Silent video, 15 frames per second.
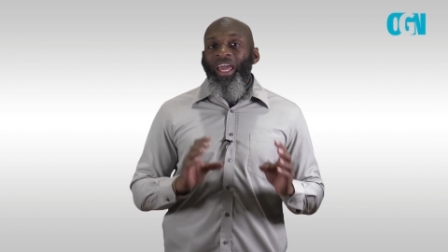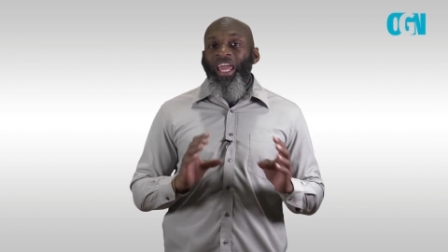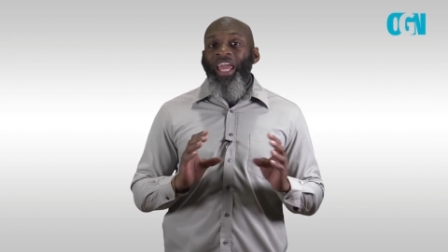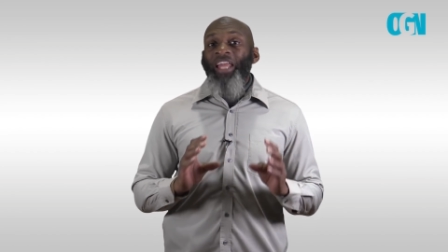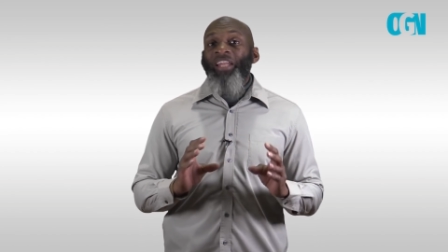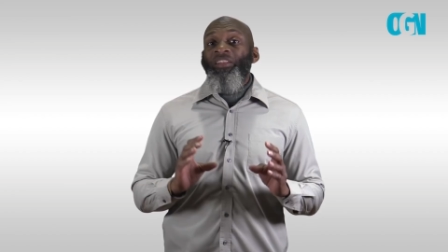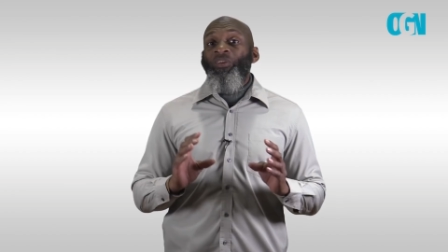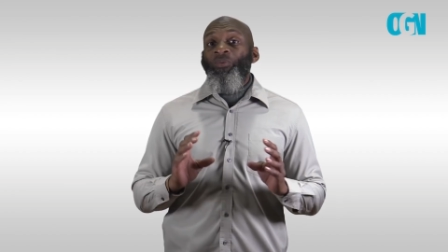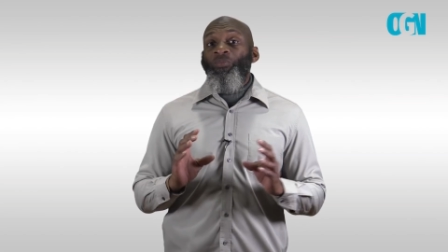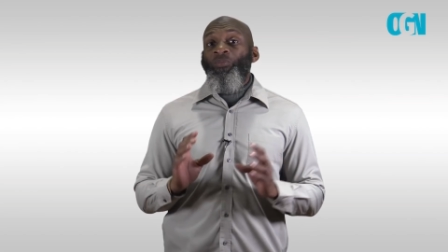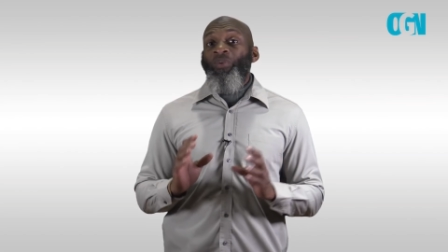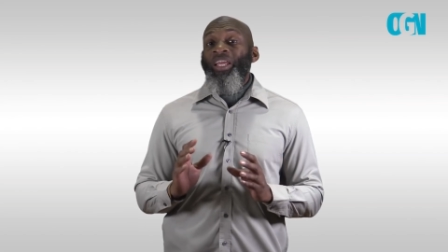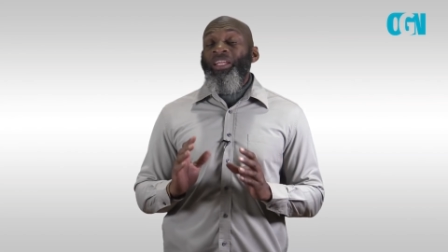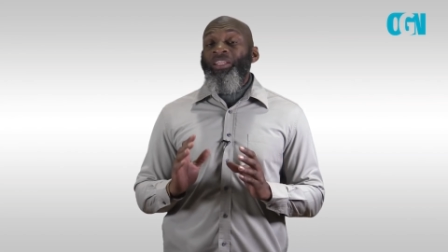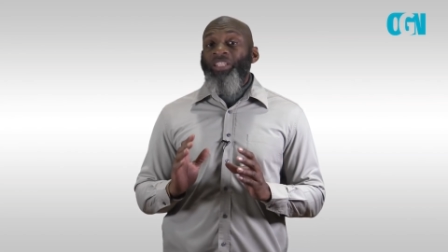in the
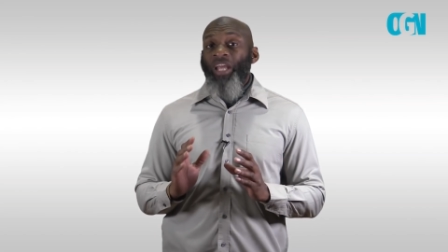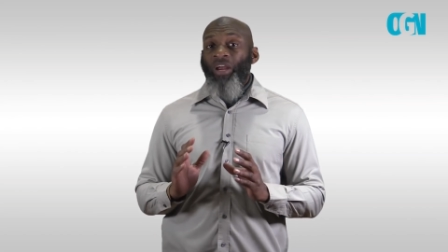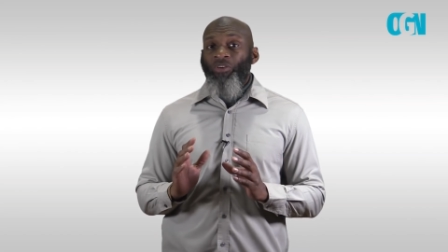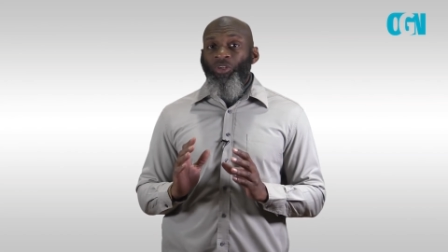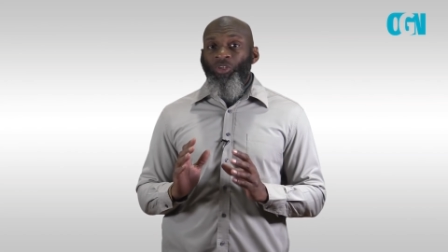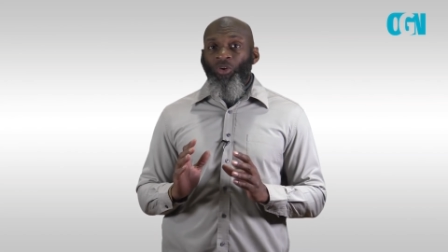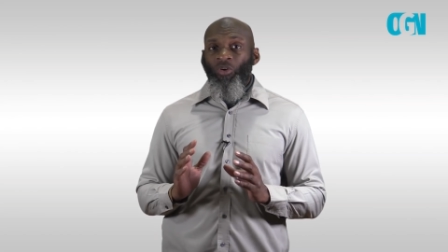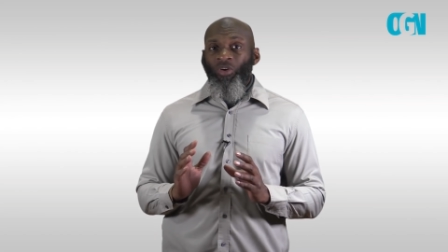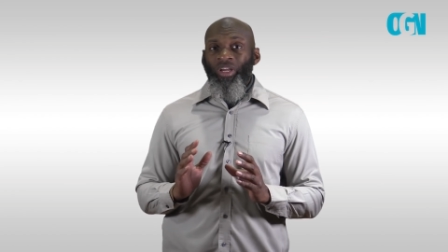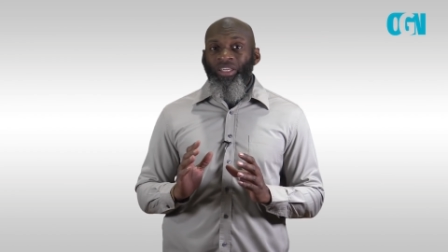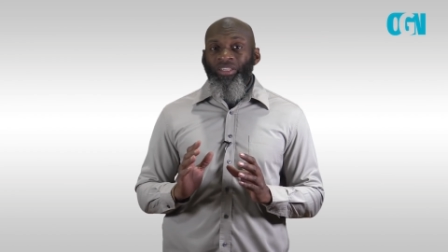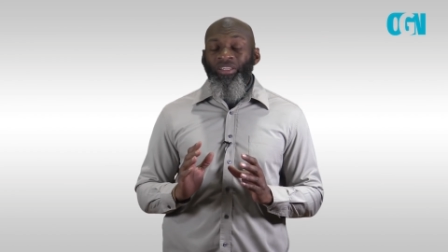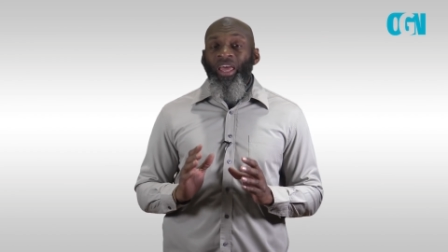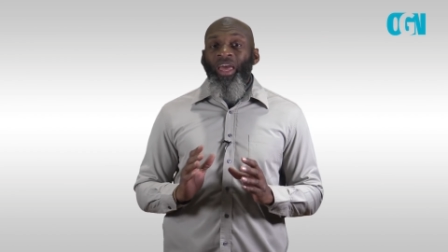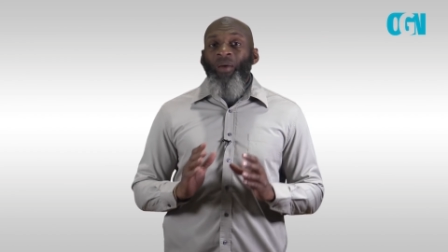free
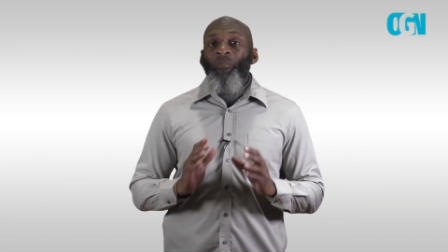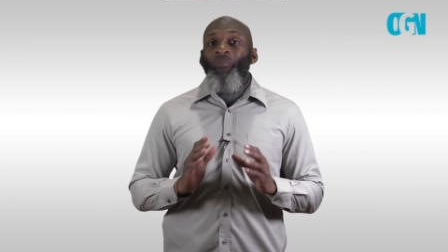territories,